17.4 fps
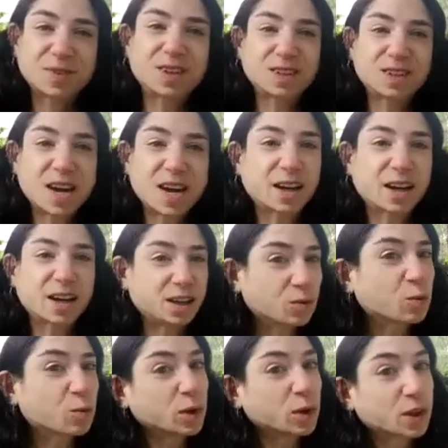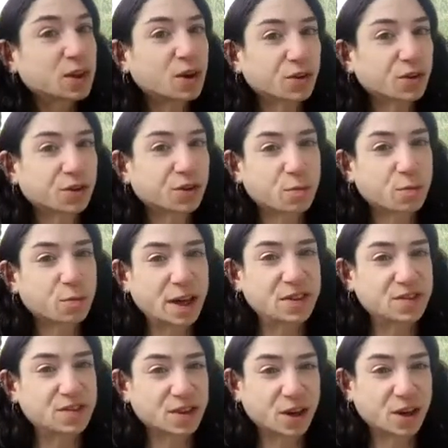Yeah, it really also
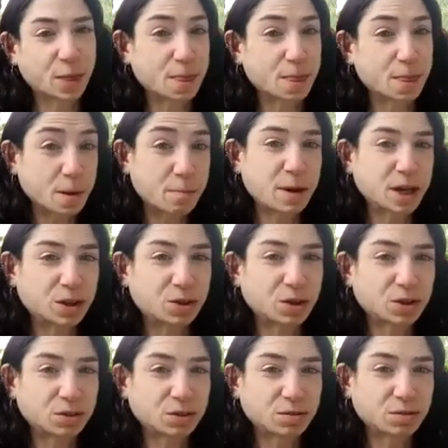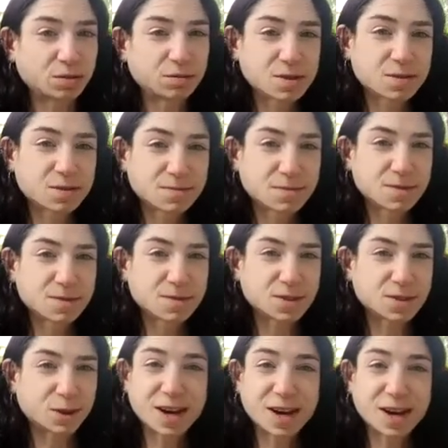depends on the baked good.
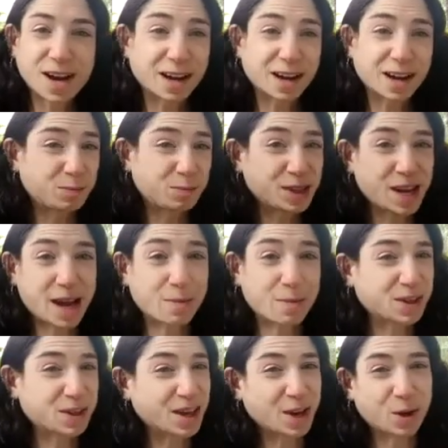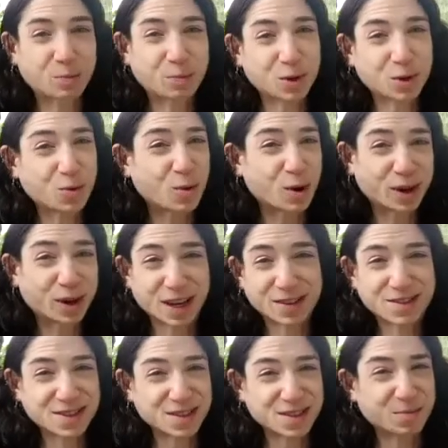So I'd be happy to help you work
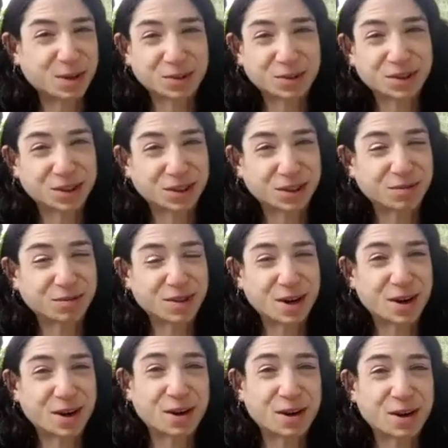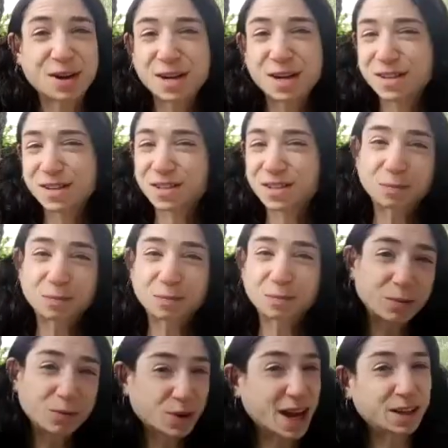out some alternative there.
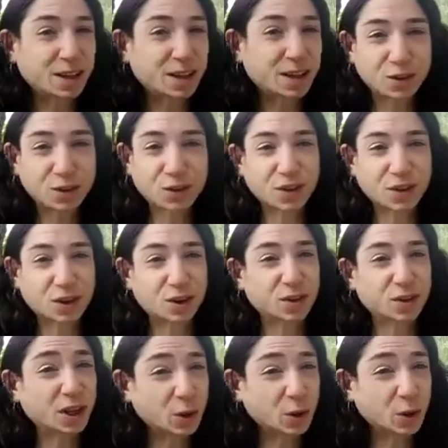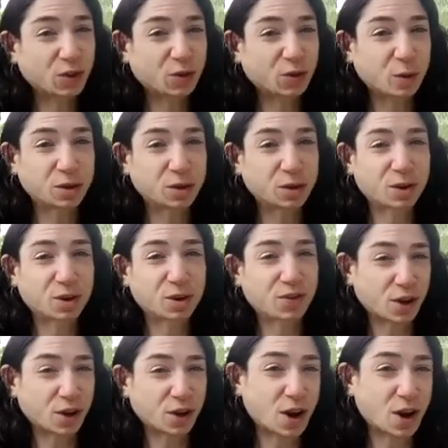Sometimes you can use like liquid sweeteners,
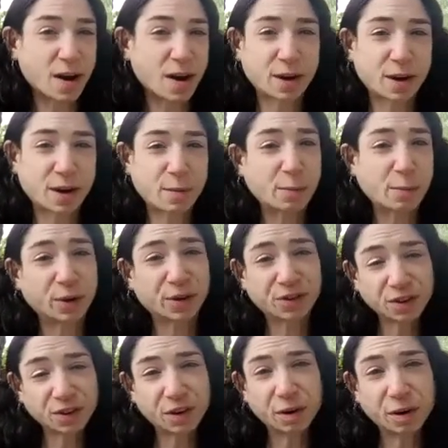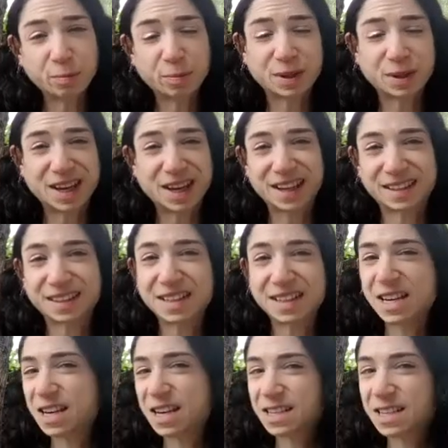agave, maple syrup, but again,
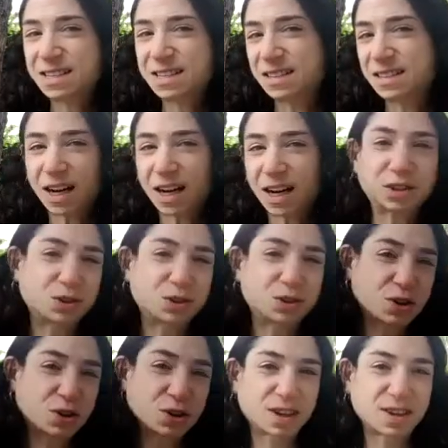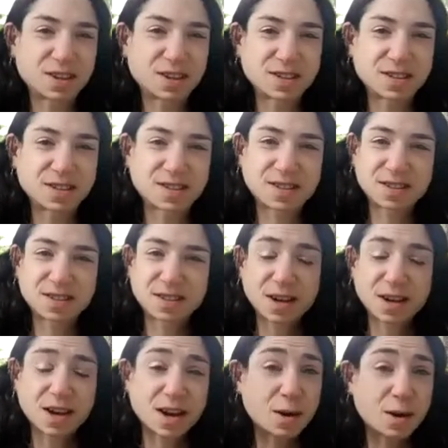not in cookies,
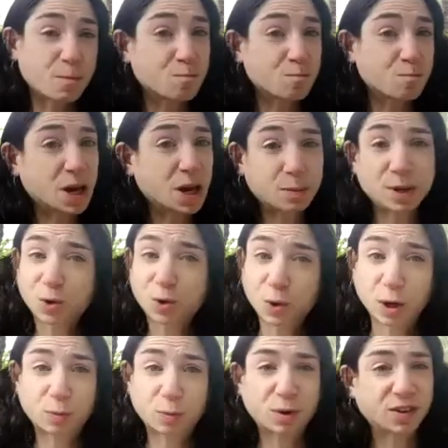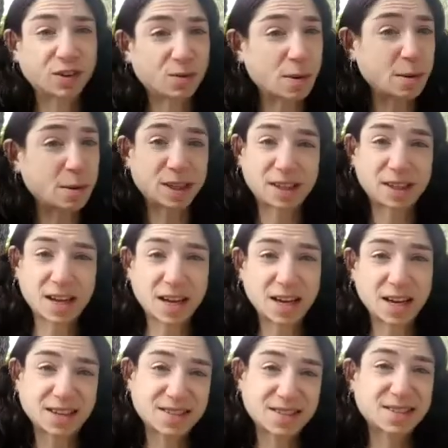maybe in quick breads, maybe in
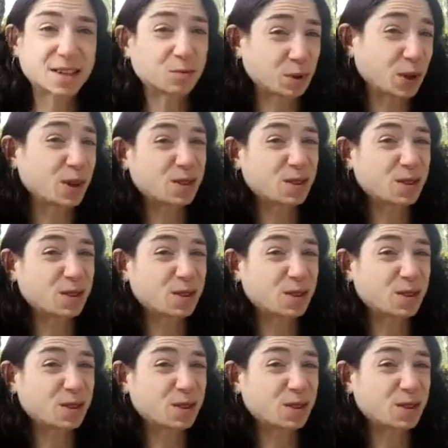cakes. It really